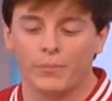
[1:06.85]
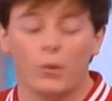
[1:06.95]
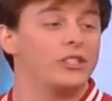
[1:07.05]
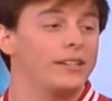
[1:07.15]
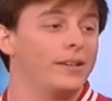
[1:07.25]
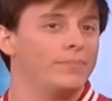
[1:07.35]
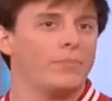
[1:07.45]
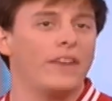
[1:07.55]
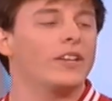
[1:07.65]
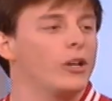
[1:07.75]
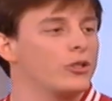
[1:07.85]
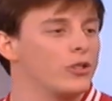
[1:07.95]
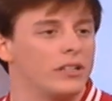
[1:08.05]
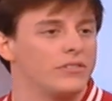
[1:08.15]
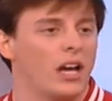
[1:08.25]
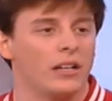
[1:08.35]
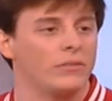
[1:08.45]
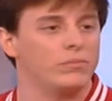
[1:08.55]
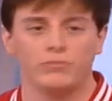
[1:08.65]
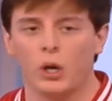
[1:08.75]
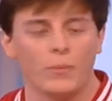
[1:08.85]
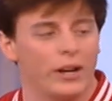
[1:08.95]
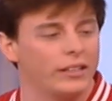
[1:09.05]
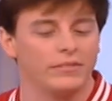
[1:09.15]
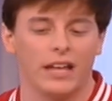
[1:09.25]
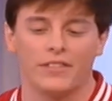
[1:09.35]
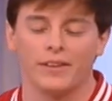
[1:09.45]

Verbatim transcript: mostly my videos are done, no money,